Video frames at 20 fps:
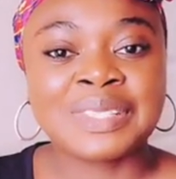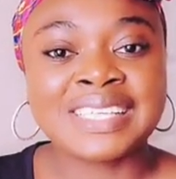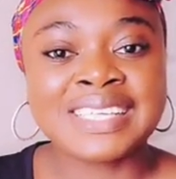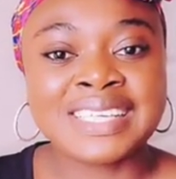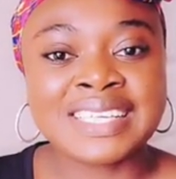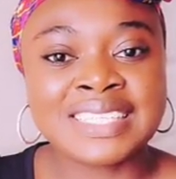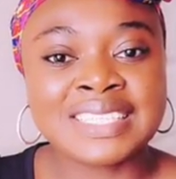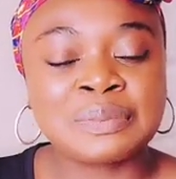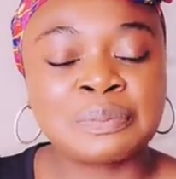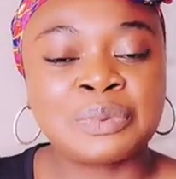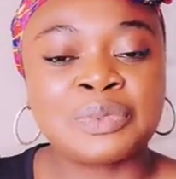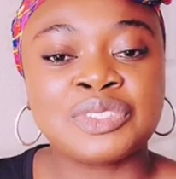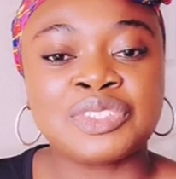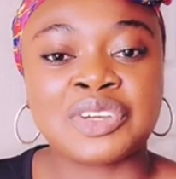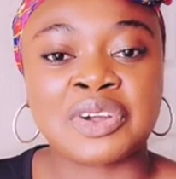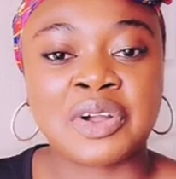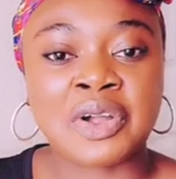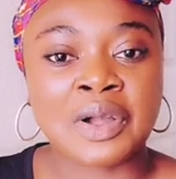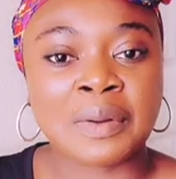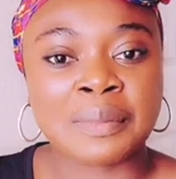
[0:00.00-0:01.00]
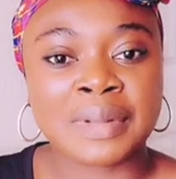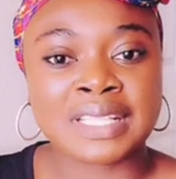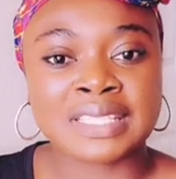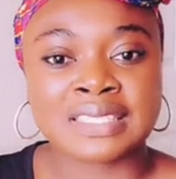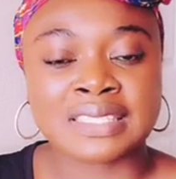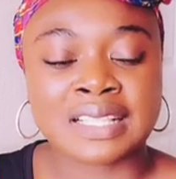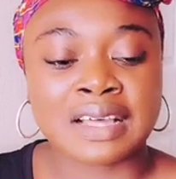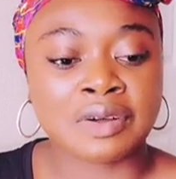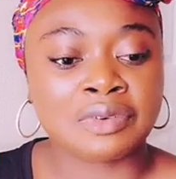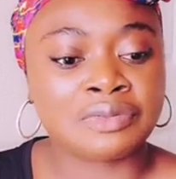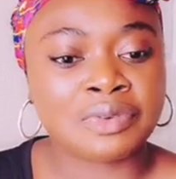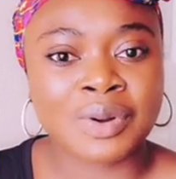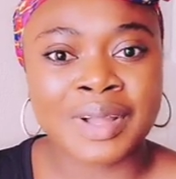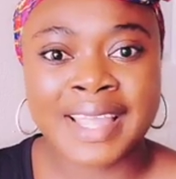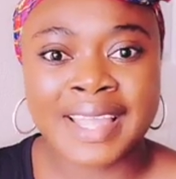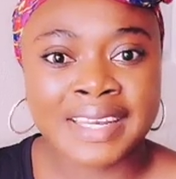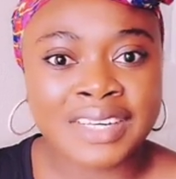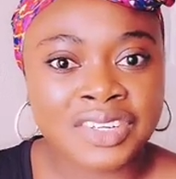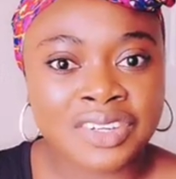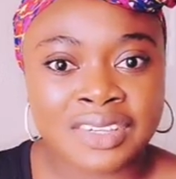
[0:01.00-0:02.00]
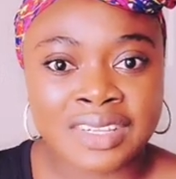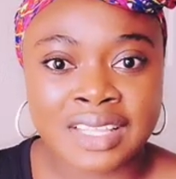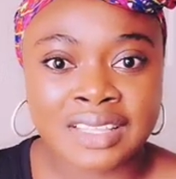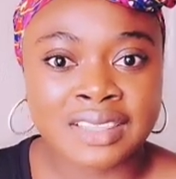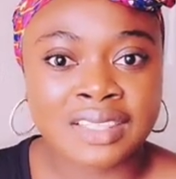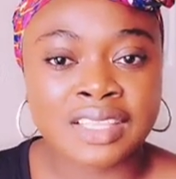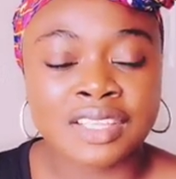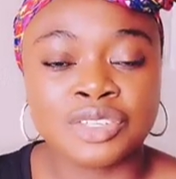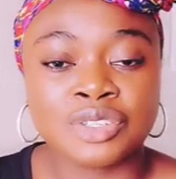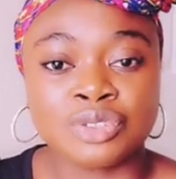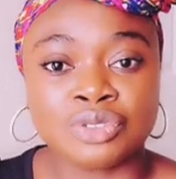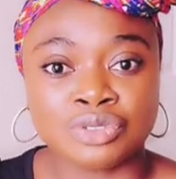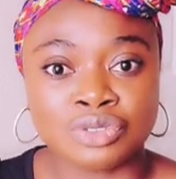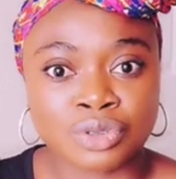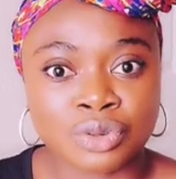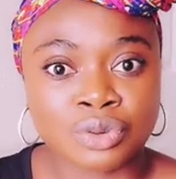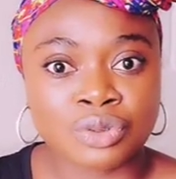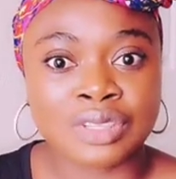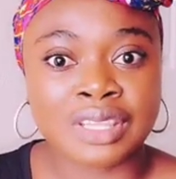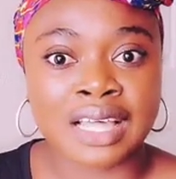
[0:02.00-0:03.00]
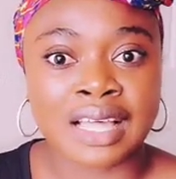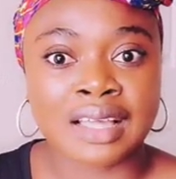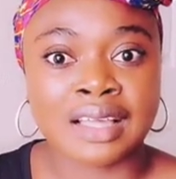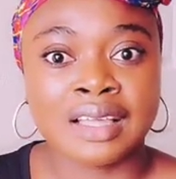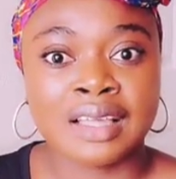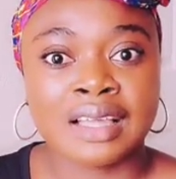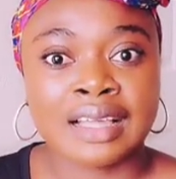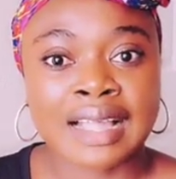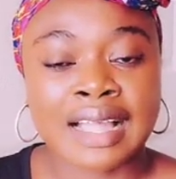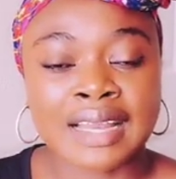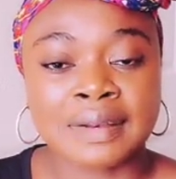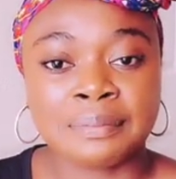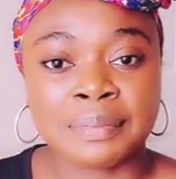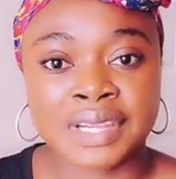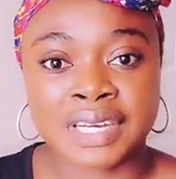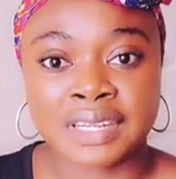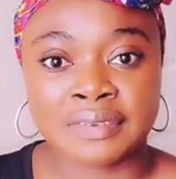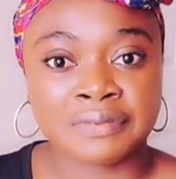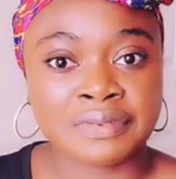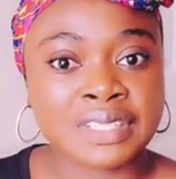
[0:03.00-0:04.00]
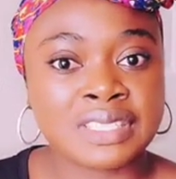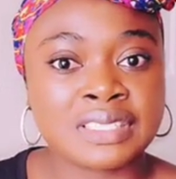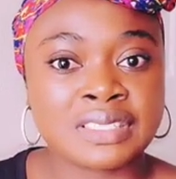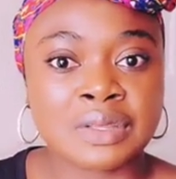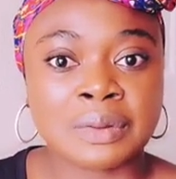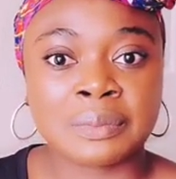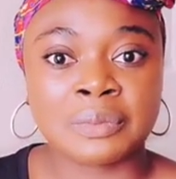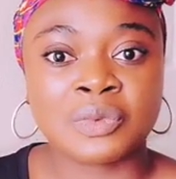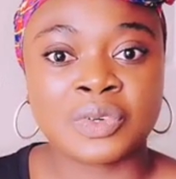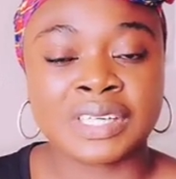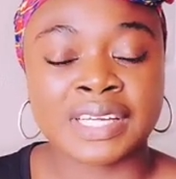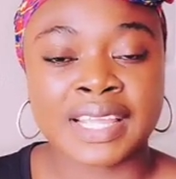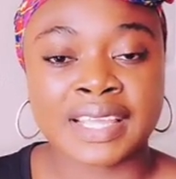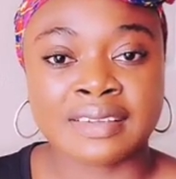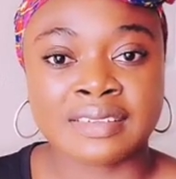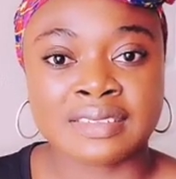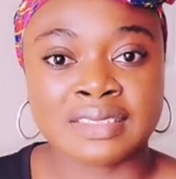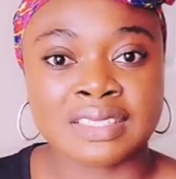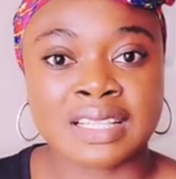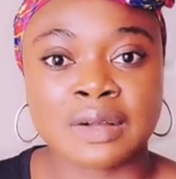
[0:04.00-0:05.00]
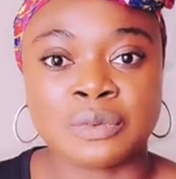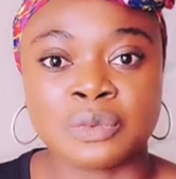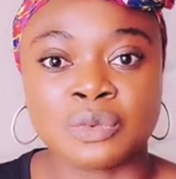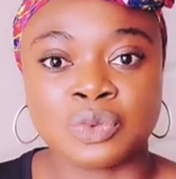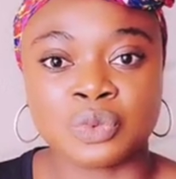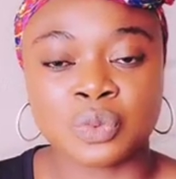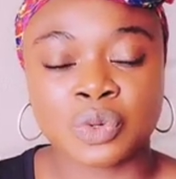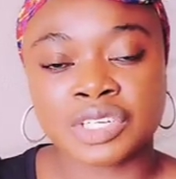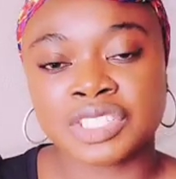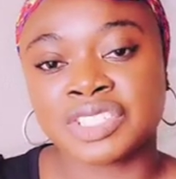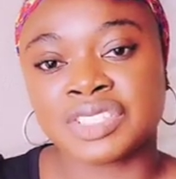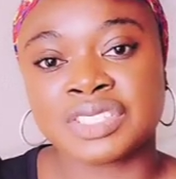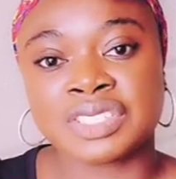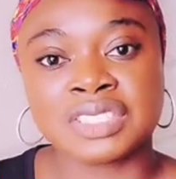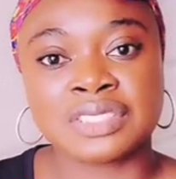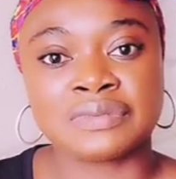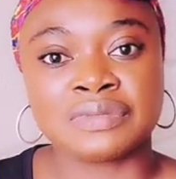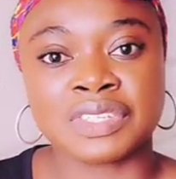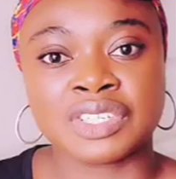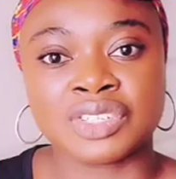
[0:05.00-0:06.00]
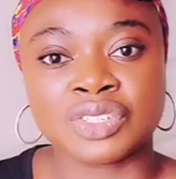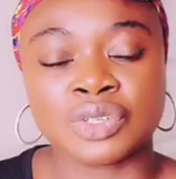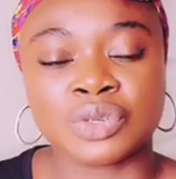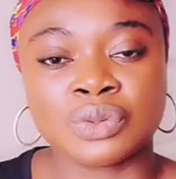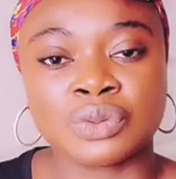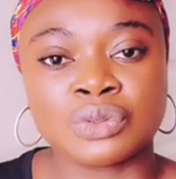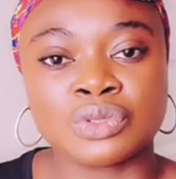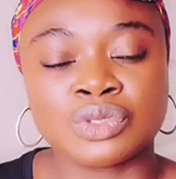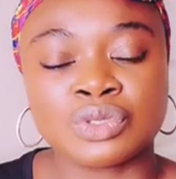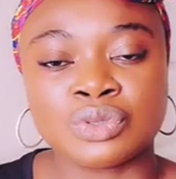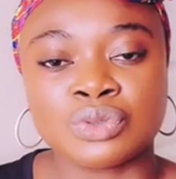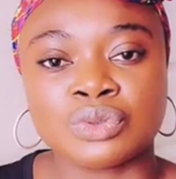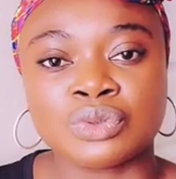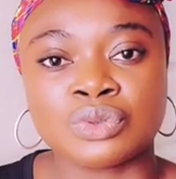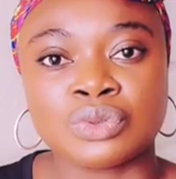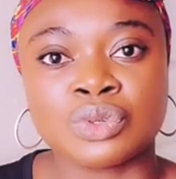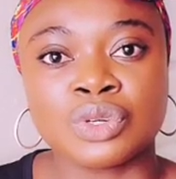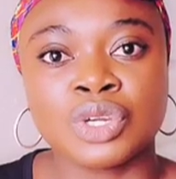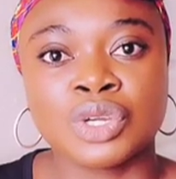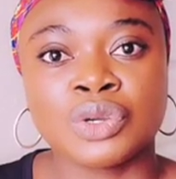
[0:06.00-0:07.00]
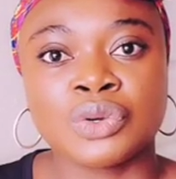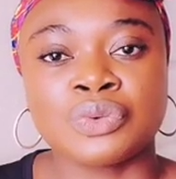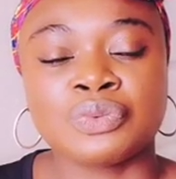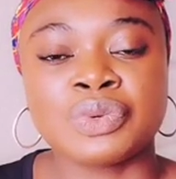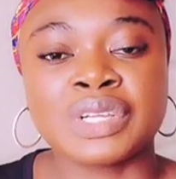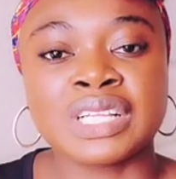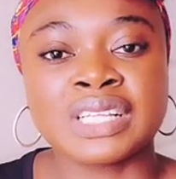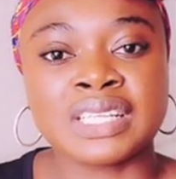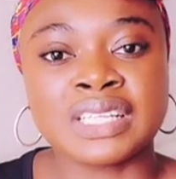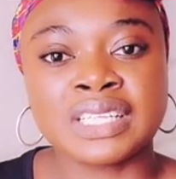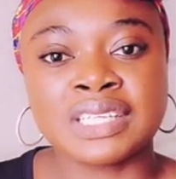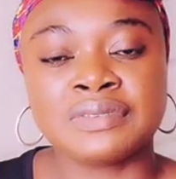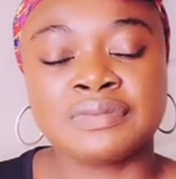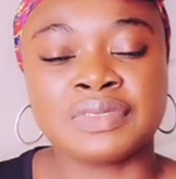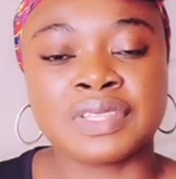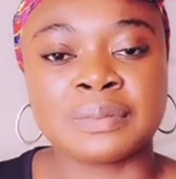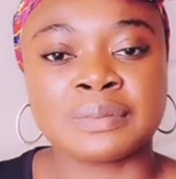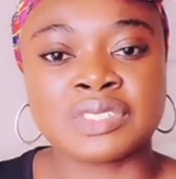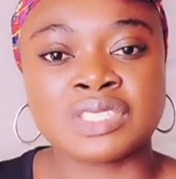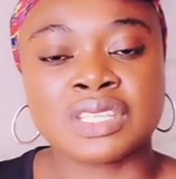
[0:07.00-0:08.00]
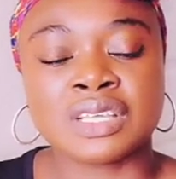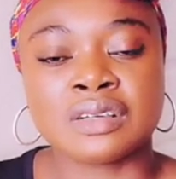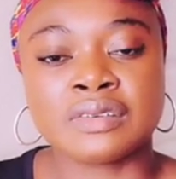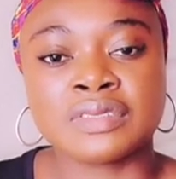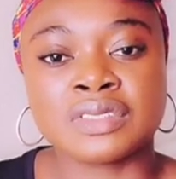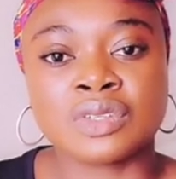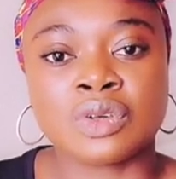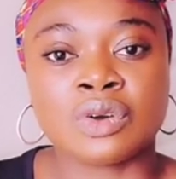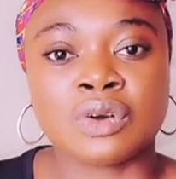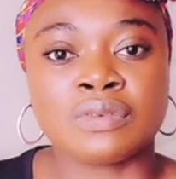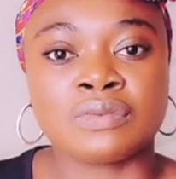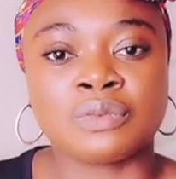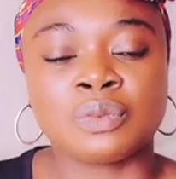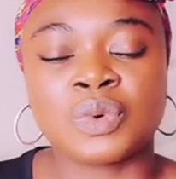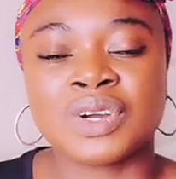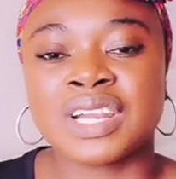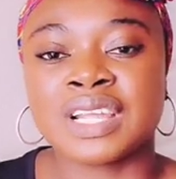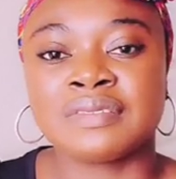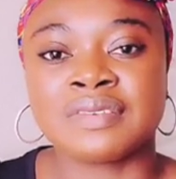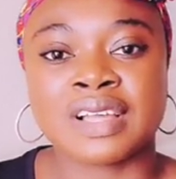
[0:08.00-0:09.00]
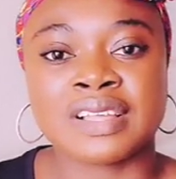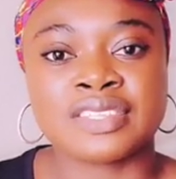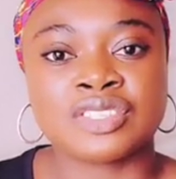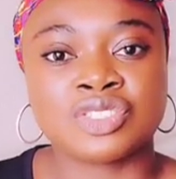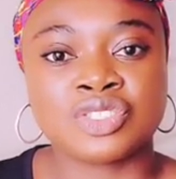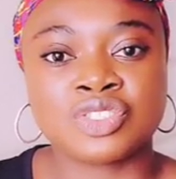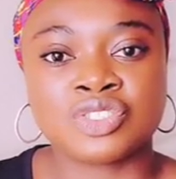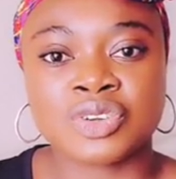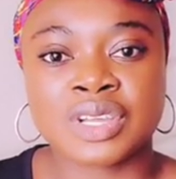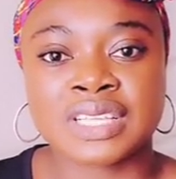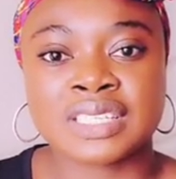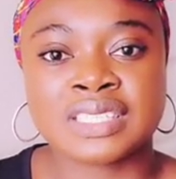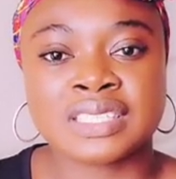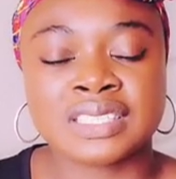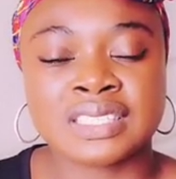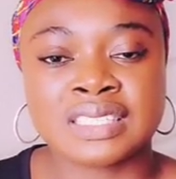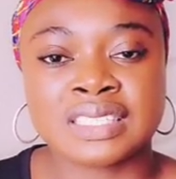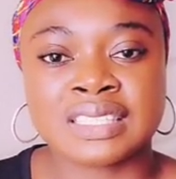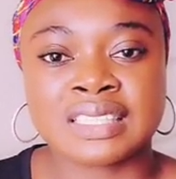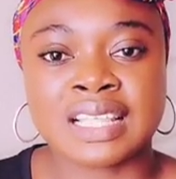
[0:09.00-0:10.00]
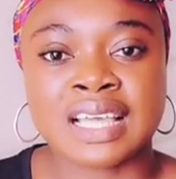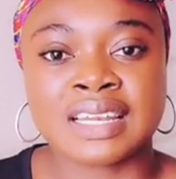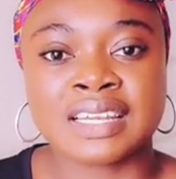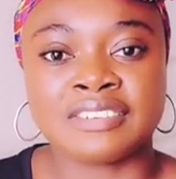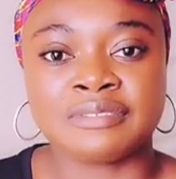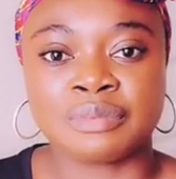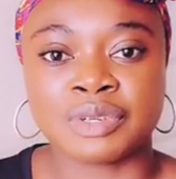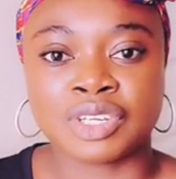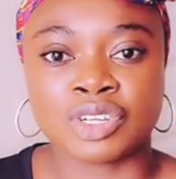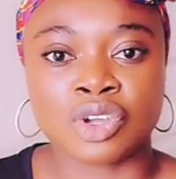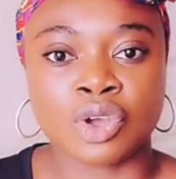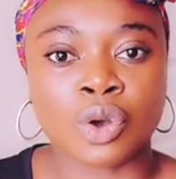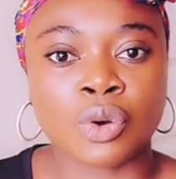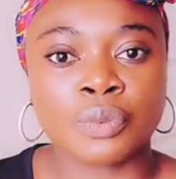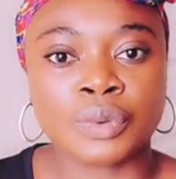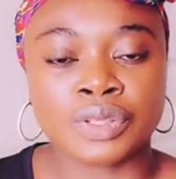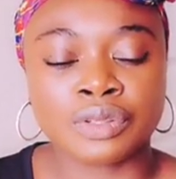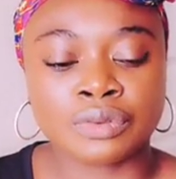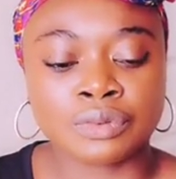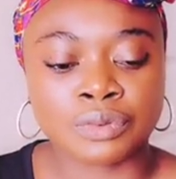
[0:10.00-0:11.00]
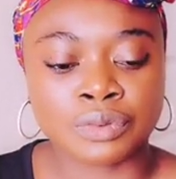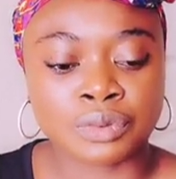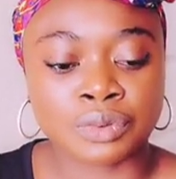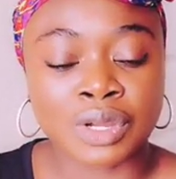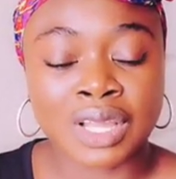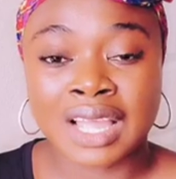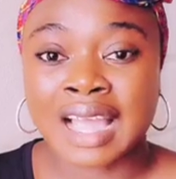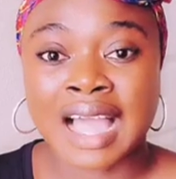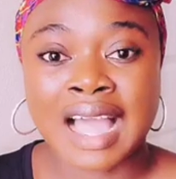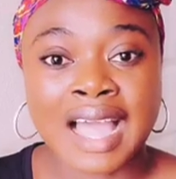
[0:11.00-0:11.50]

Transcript: please put your comments down for any other thing you know that can benefit someone else that would watch this video to relieve themselves of whatever stress that they've been going through.